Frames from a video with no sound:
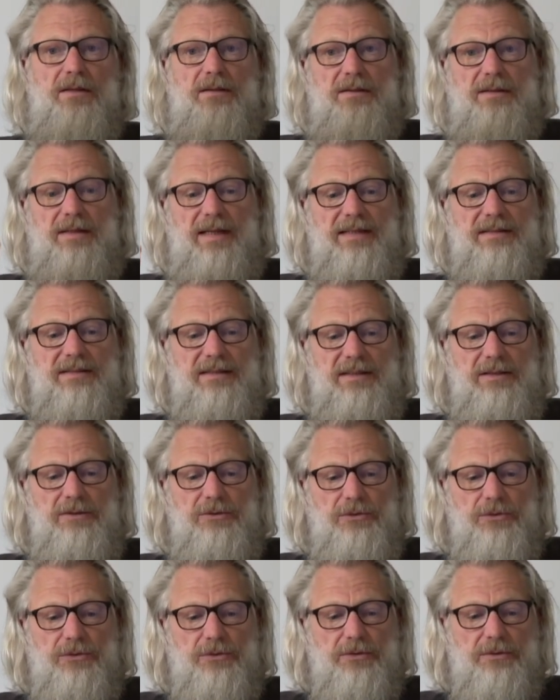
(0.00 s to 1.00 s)
That
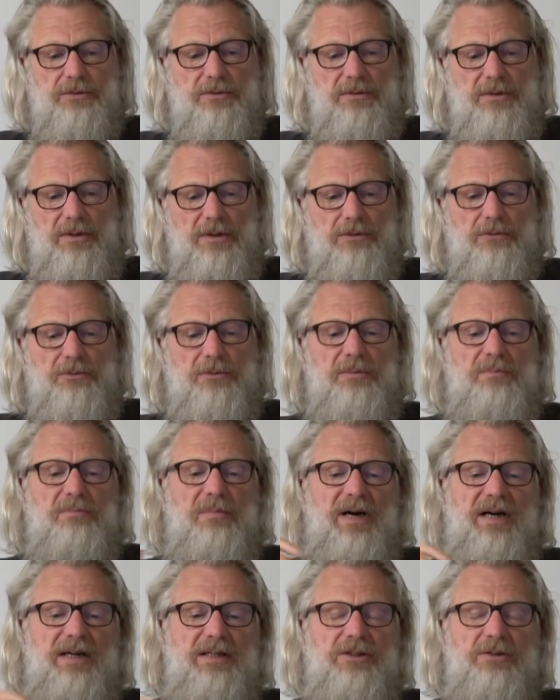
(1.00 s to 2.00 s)
in turn
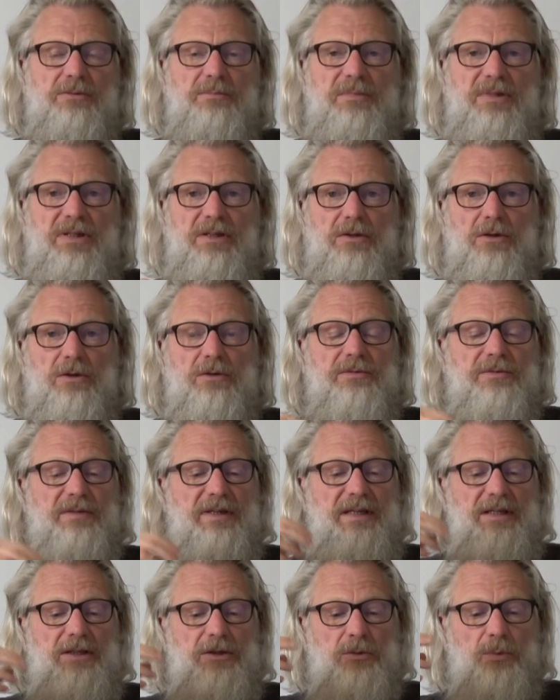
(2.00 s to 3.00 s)
reminded me of
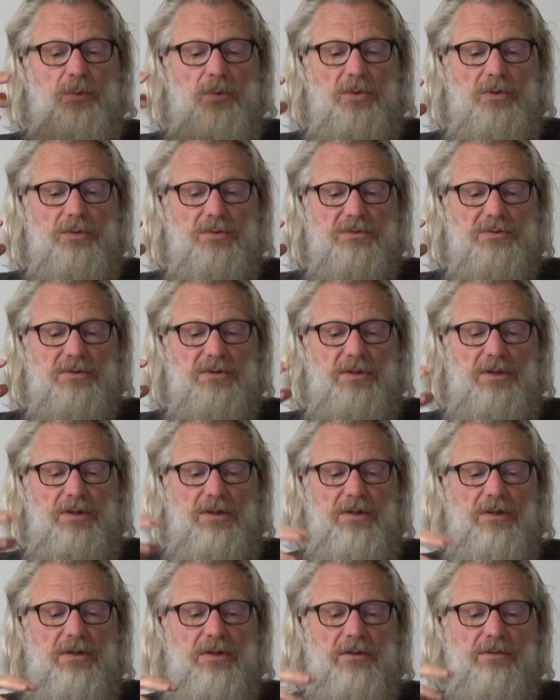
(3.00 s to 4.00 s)
a quote
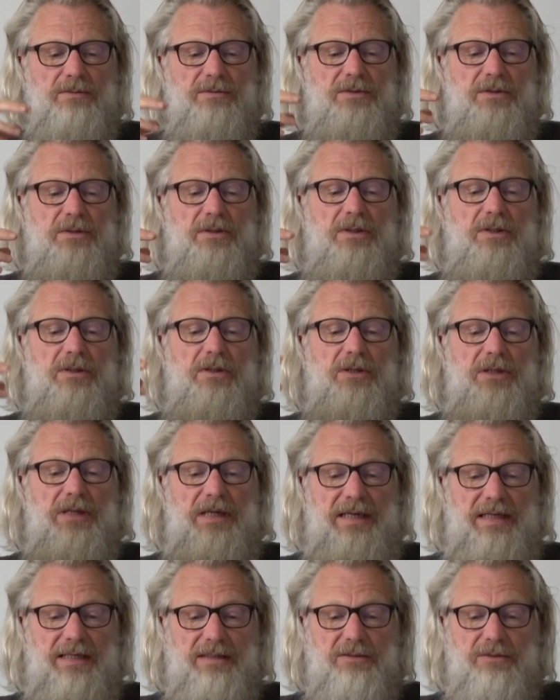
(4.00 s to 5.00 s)
of the
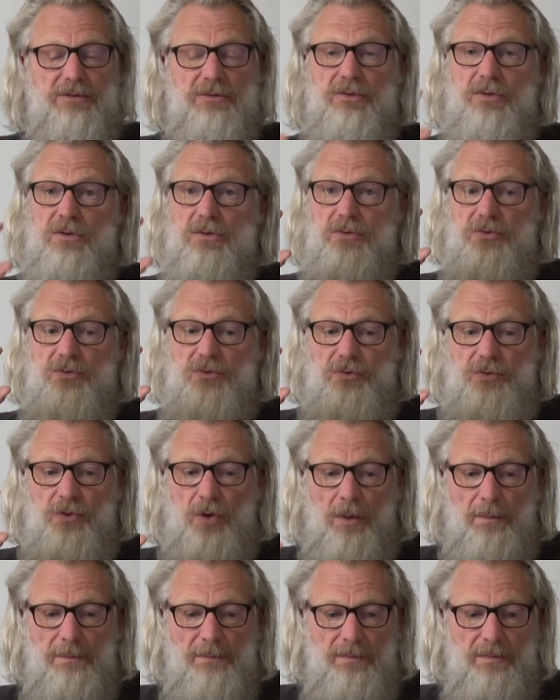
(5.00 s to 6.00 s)
character
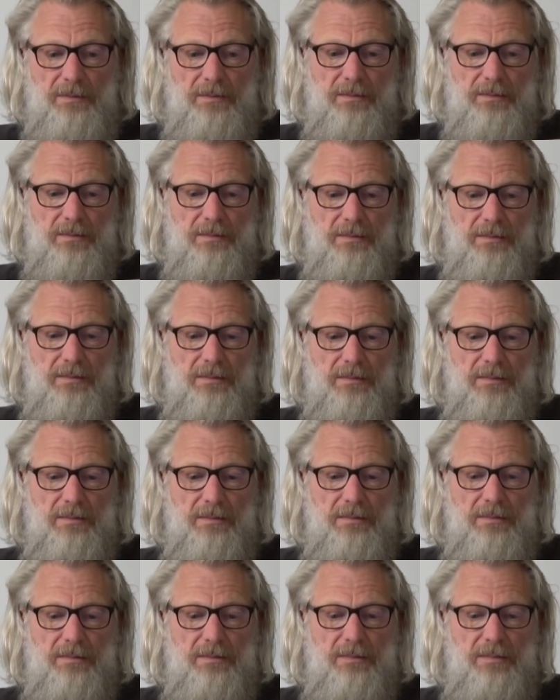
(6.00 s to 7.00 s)
Dom
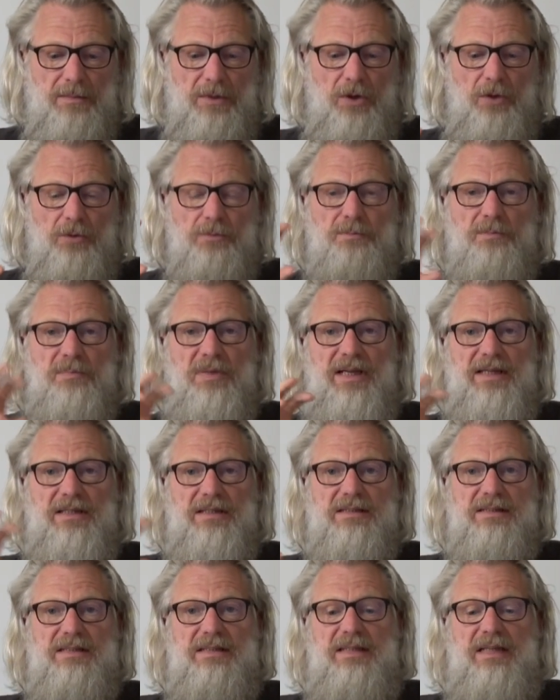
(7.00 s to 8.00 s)
on
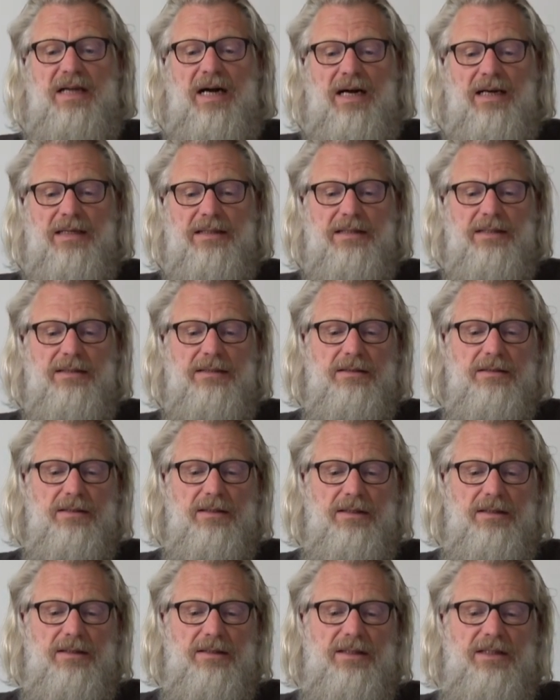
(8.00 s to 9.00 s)
planet Gaia
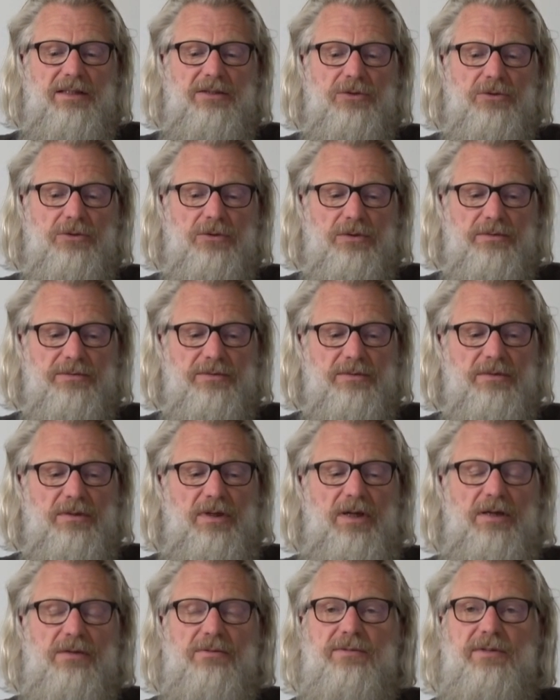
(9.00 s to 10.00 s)
in the novel
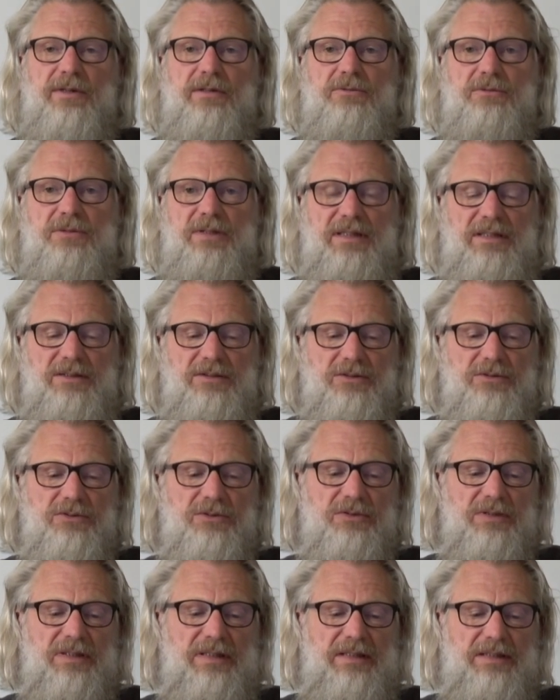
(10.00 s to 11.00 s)

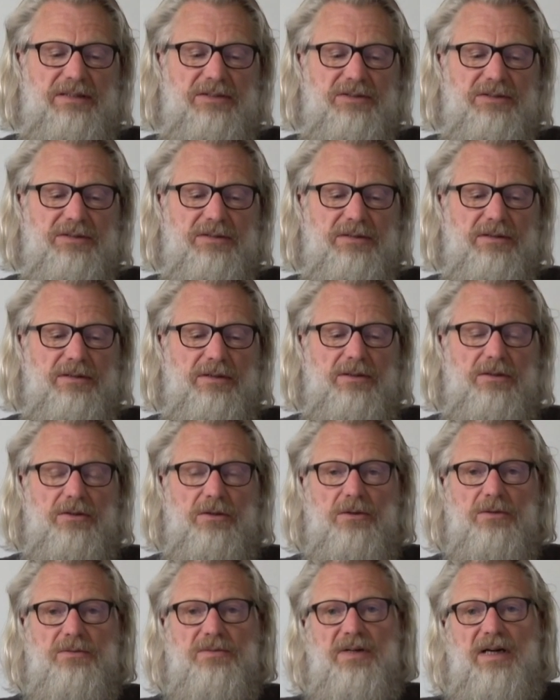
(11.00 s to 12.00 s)
Foundation's Edge
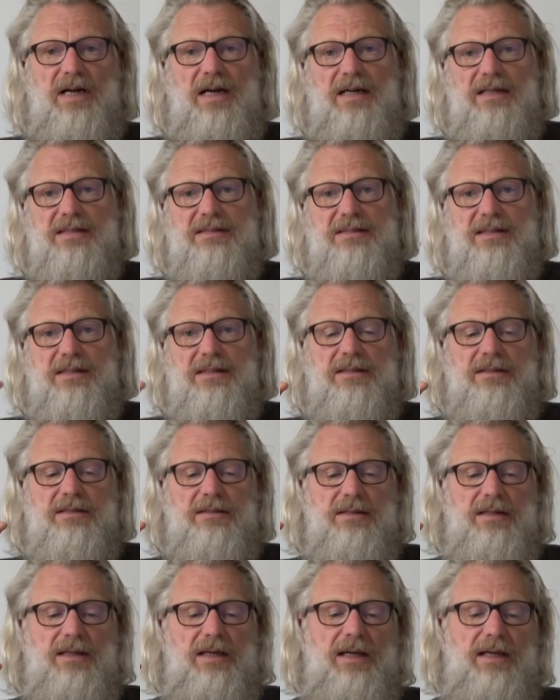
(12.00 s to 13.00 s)
of Isaac
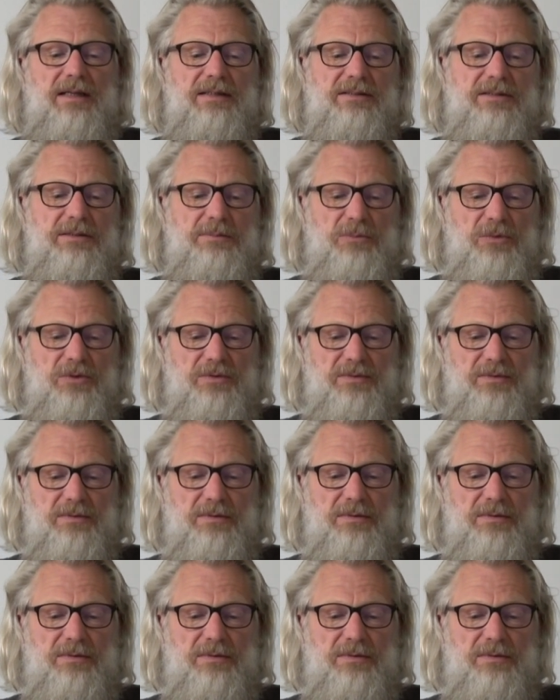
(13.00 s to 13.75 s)
Asimov.